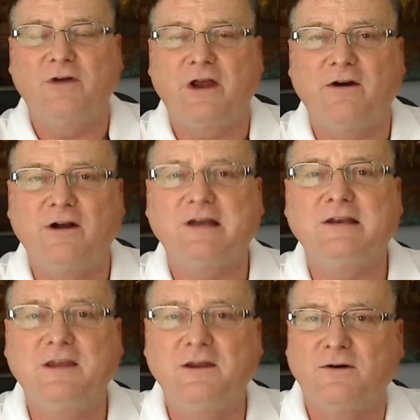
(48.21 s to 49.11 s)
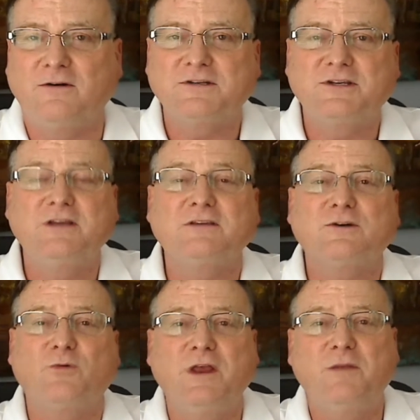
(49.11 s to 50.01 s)
Erica Deal. She is
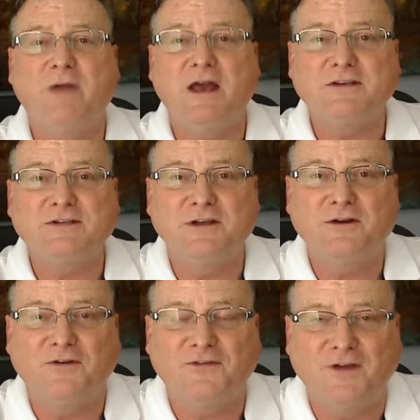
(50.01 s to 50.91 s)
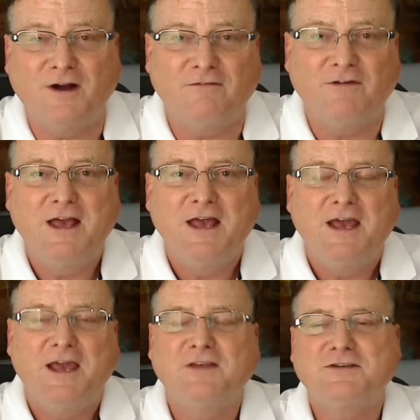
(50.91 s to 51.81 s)
Queen Majesty herself,
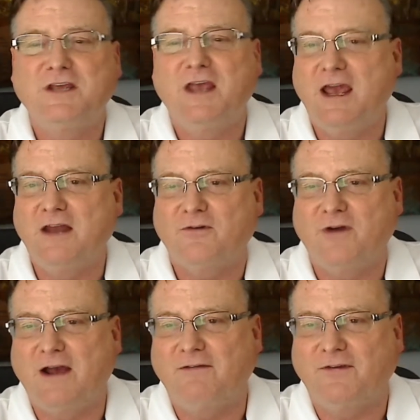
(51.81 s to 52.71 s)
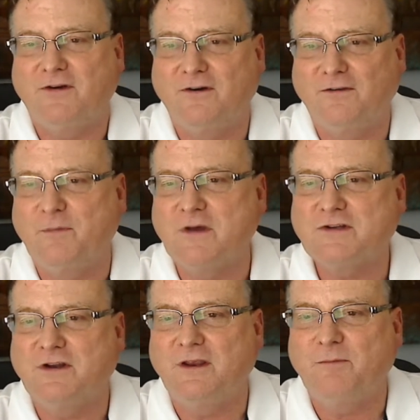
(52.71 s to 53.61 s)
and she handcrafts her
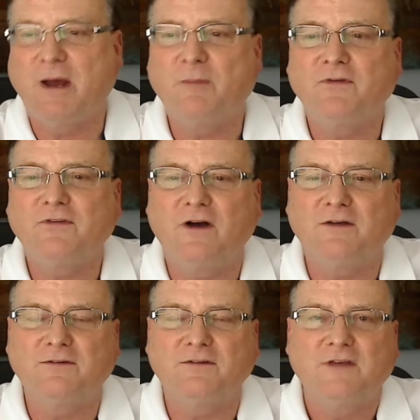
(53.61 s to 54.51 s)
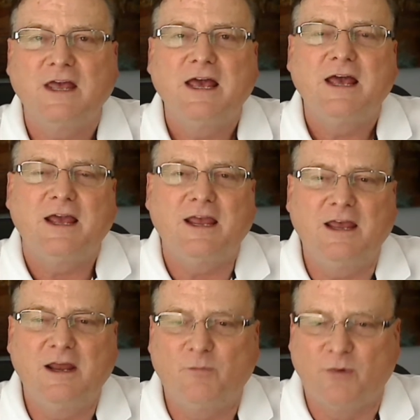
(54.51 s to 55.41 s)
specialty pepper sauces
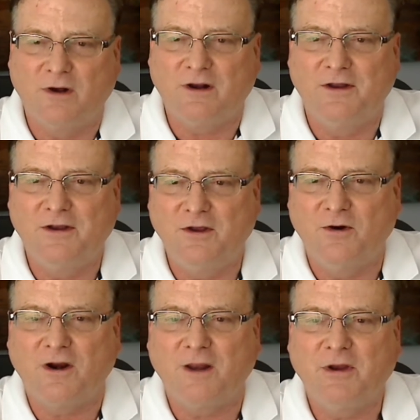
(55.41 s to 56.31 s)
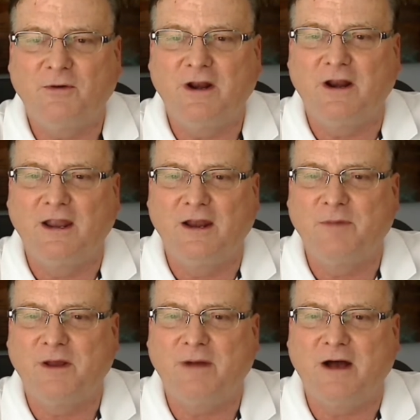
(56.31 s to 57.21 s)
in Brooklyn, New York. Let me read a little
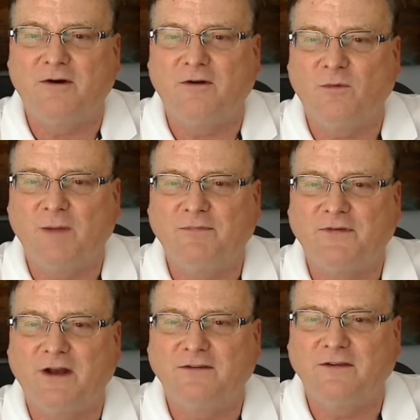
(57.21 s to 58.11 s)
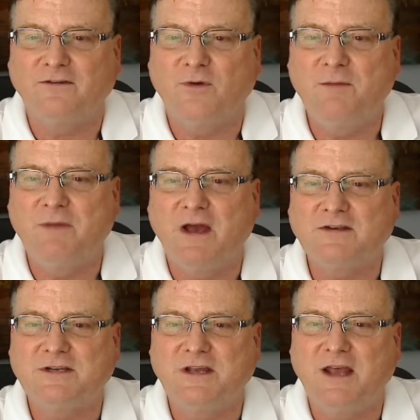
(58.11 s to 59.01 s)
bit about her on the website. It says, Queen
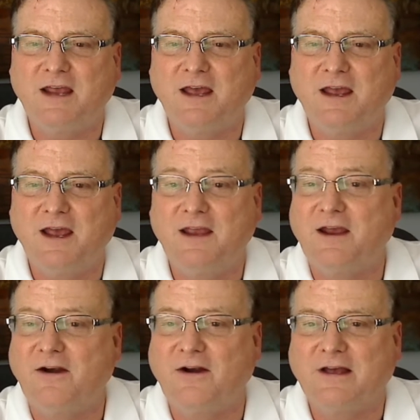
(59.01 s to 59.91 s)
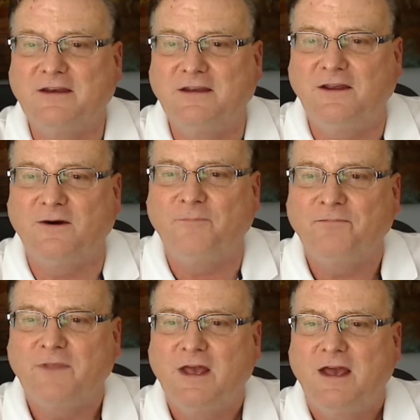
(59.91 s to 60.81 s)
Majesty, aka Erica Deal,
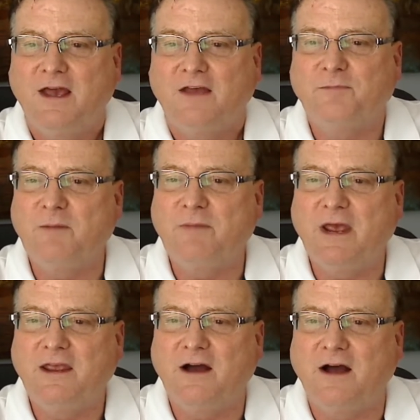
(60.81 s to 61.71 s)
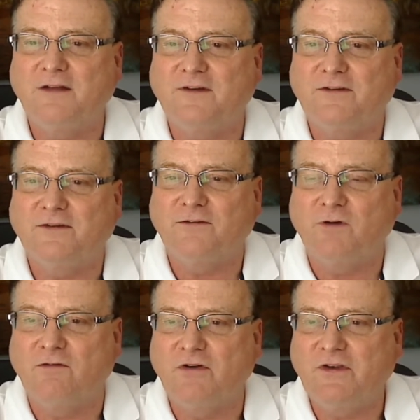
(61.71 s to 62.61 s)
has been making hot sauces
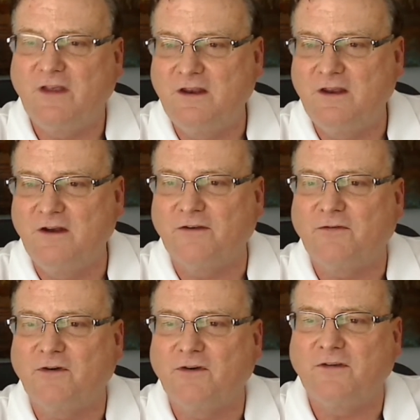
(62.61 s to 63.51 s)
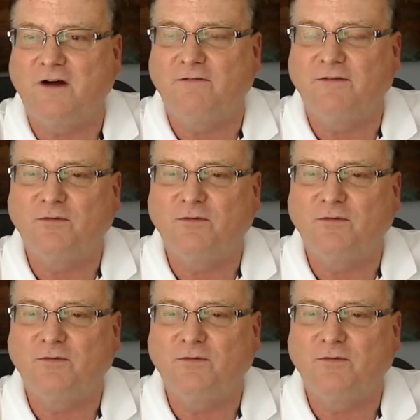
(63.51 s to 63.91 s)
for over 10 years for herself as